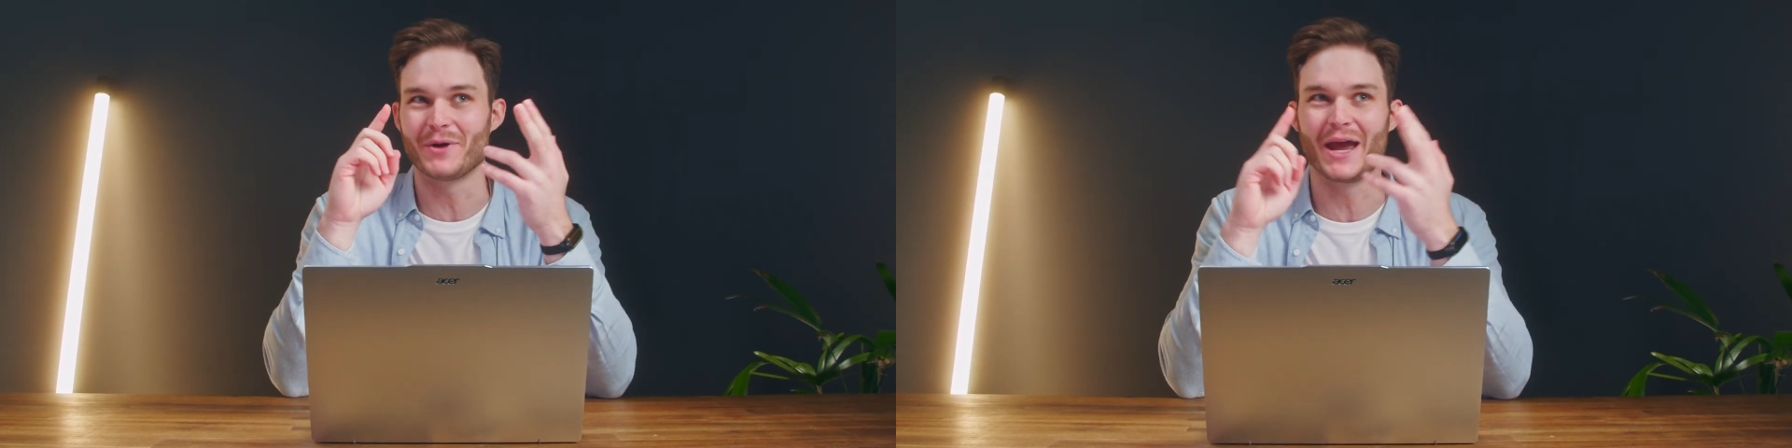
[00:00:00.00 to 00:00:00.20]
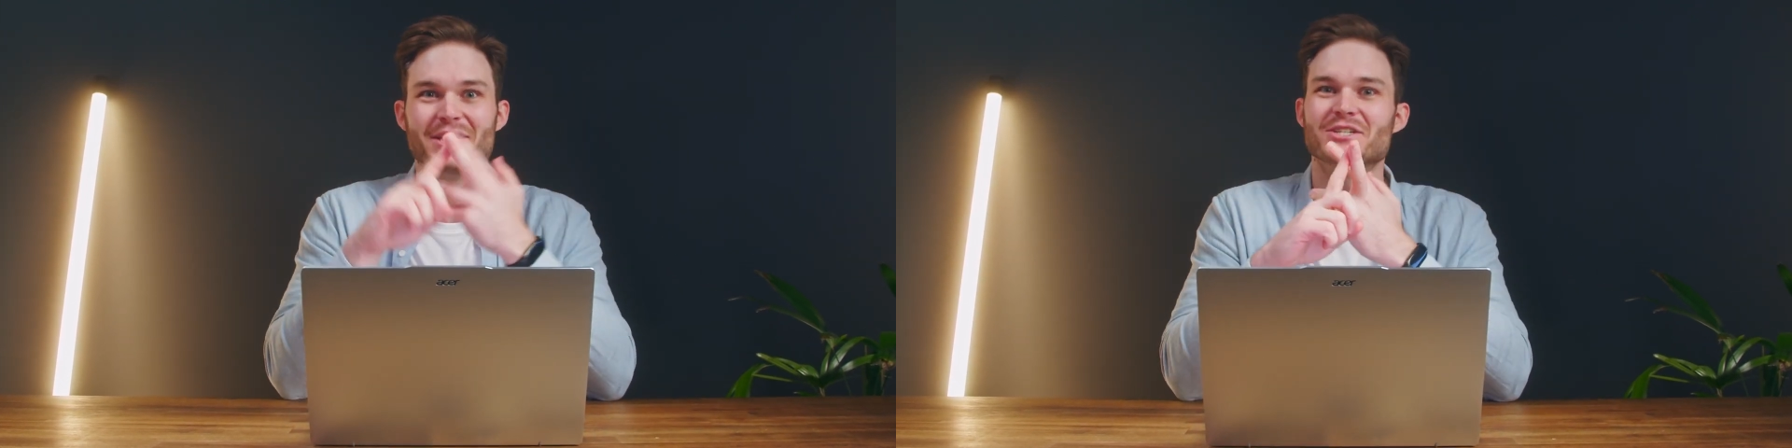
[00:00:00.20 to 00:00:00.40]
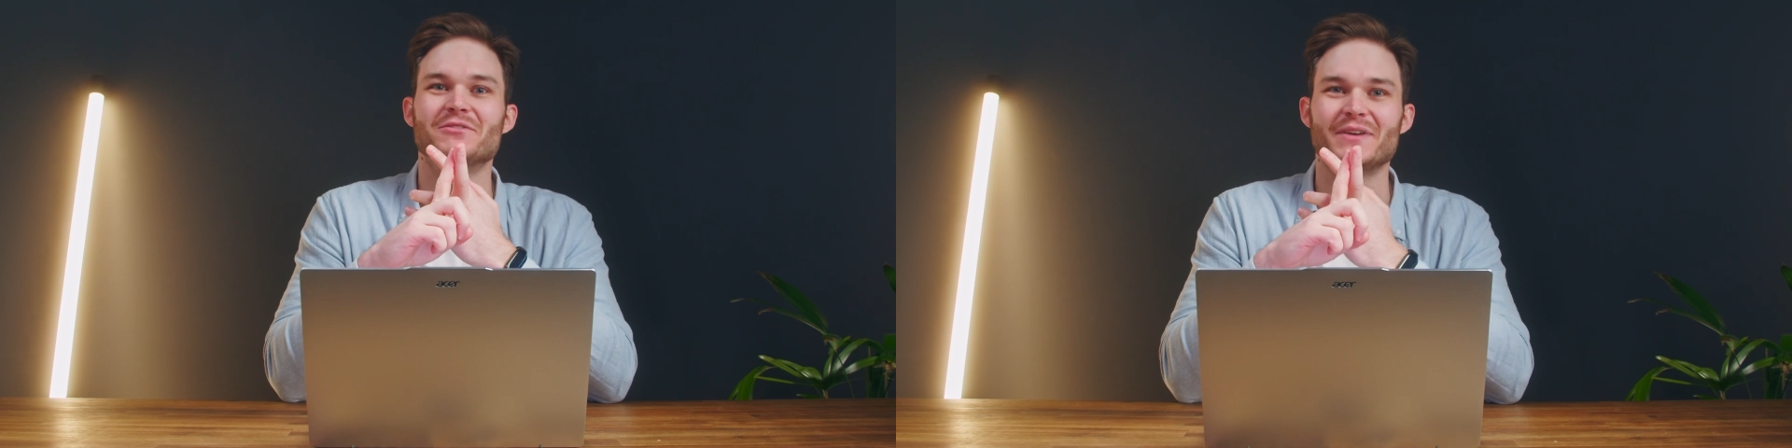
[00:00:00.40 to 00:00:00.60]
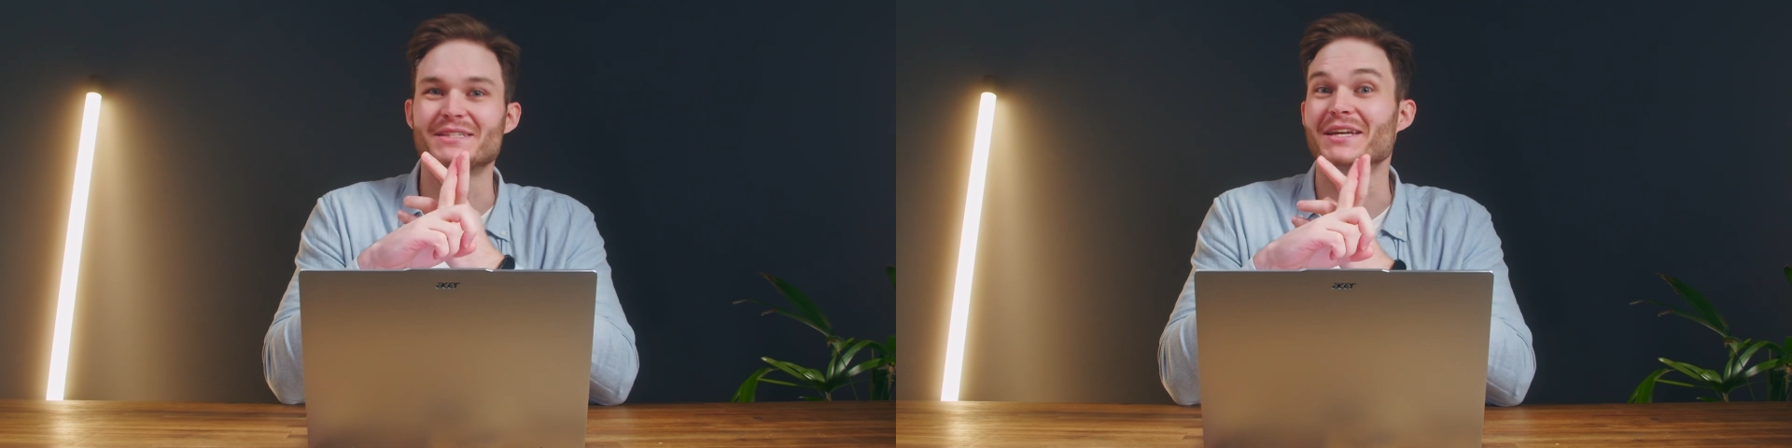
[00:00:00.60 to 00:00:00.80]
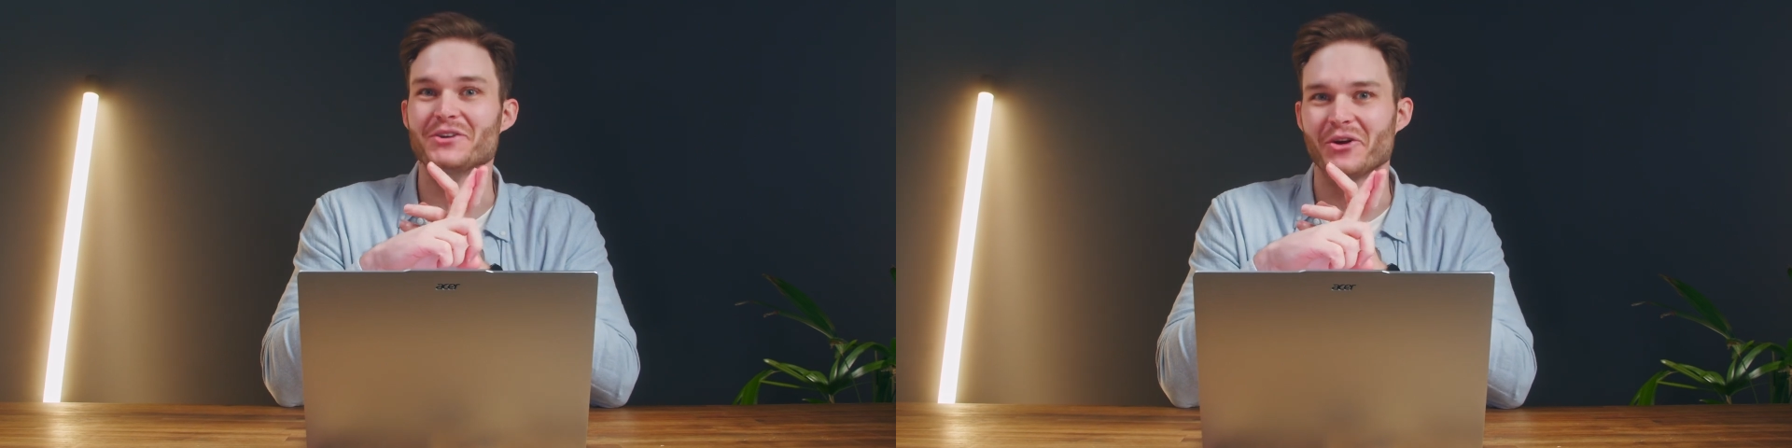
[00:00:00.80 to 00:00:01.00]

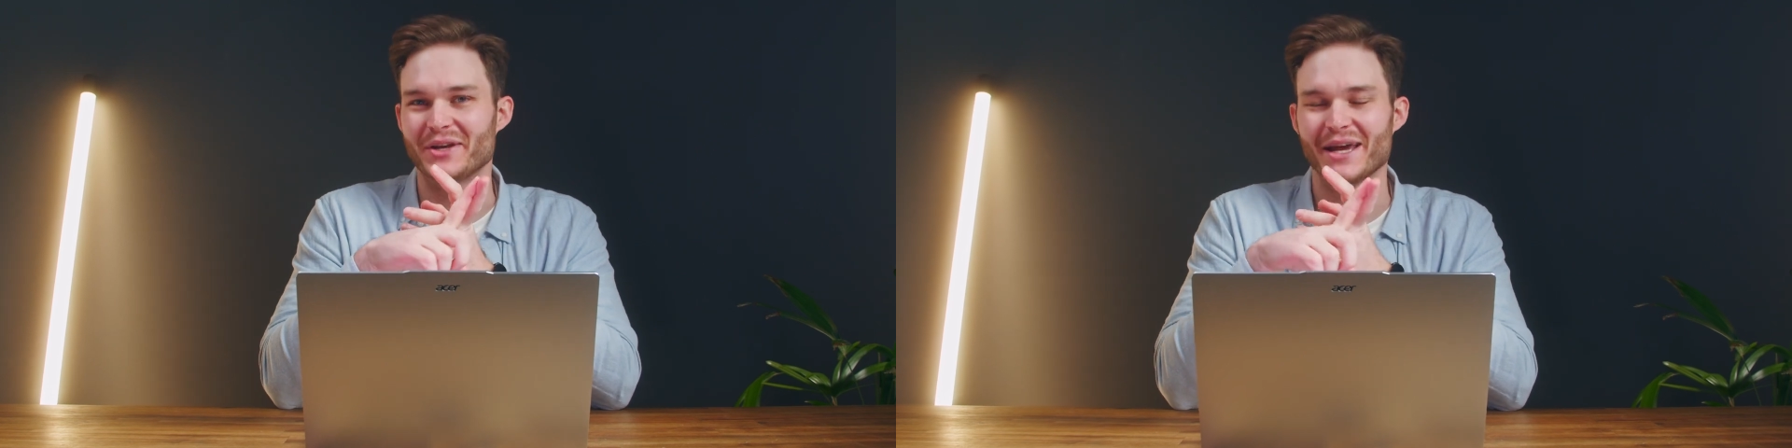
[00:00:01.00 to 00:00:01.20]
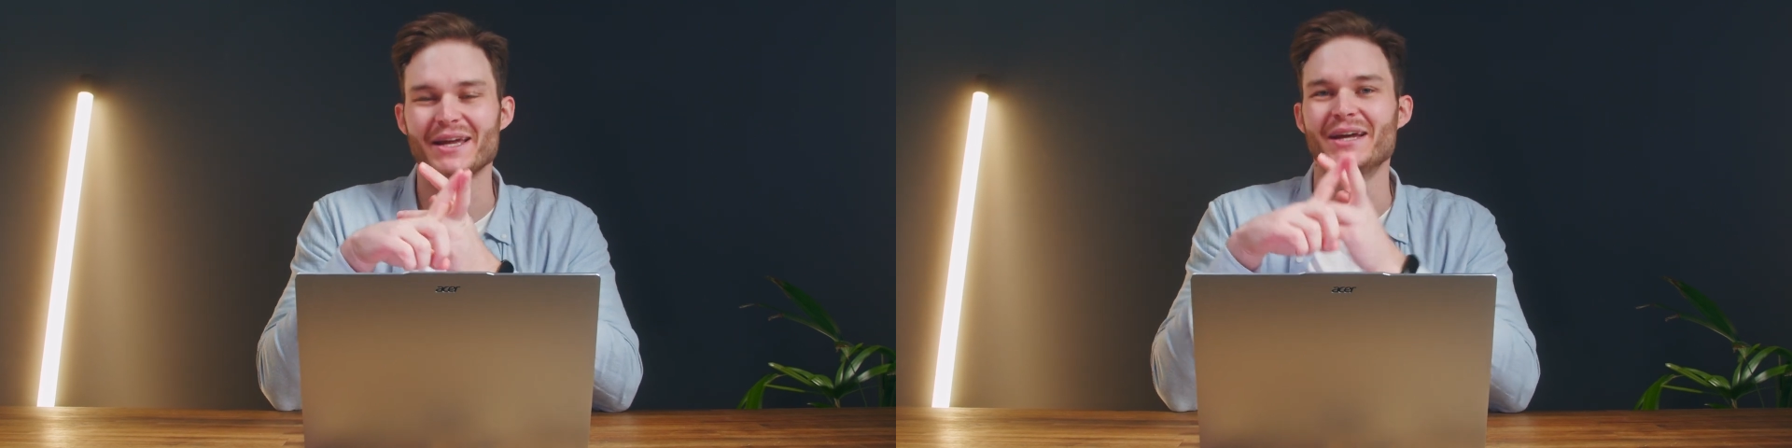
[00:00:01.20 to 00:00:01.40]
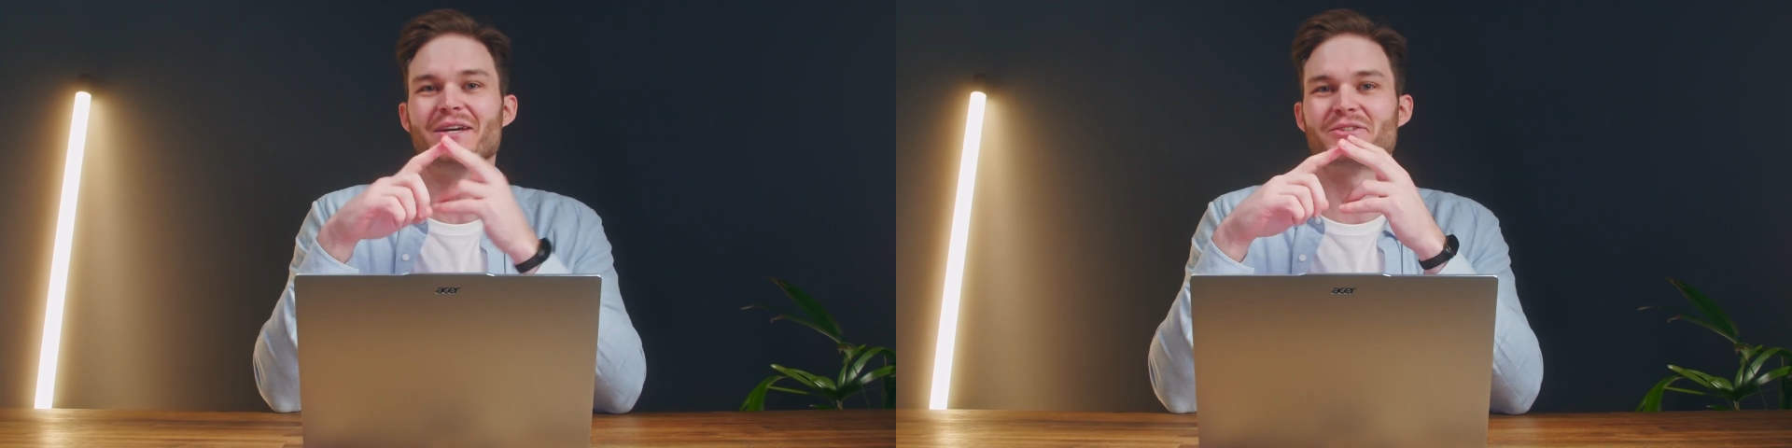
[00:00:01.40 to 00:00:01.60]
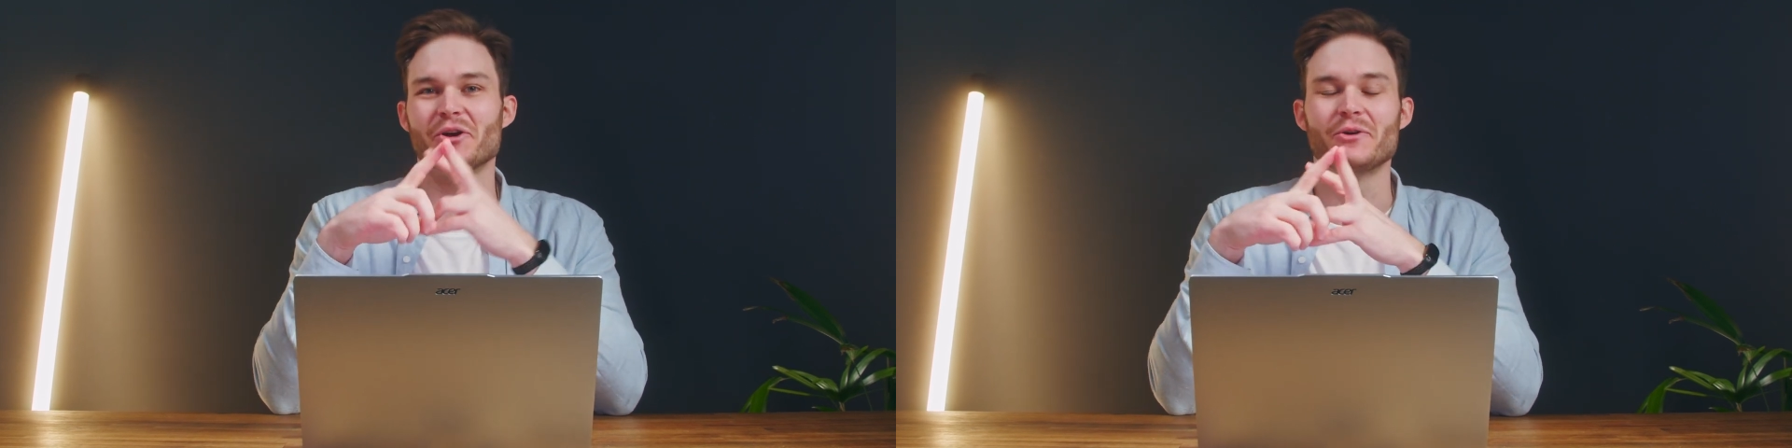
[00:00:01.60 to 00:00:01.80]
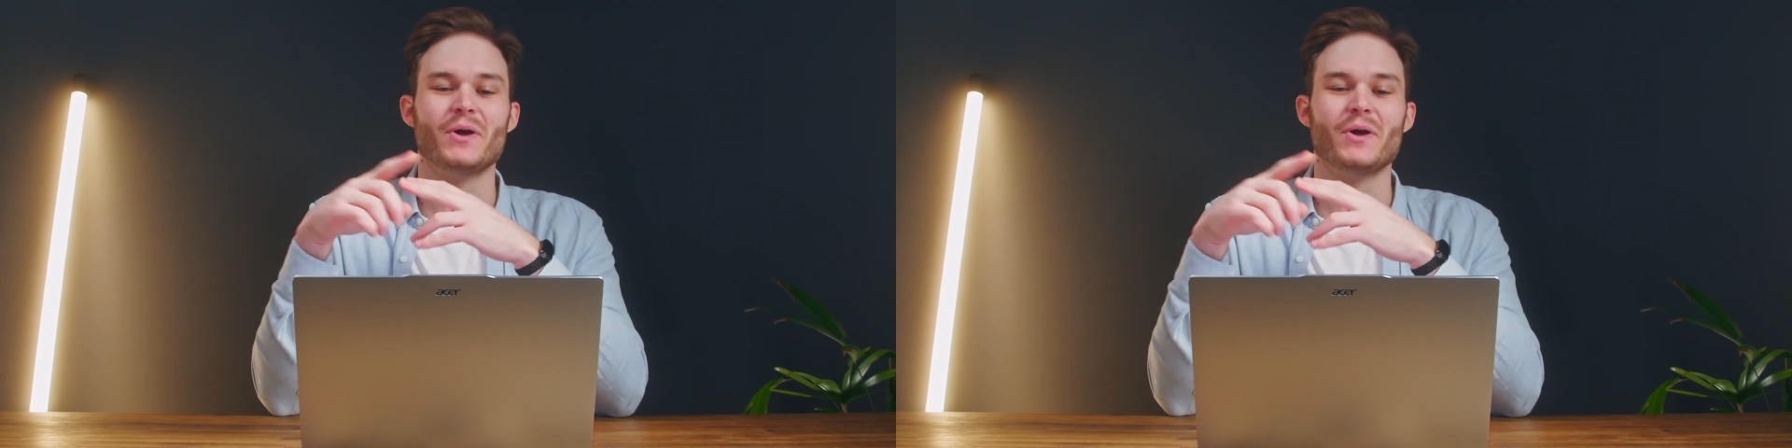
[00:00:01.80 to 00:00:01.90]
HEVC codec, so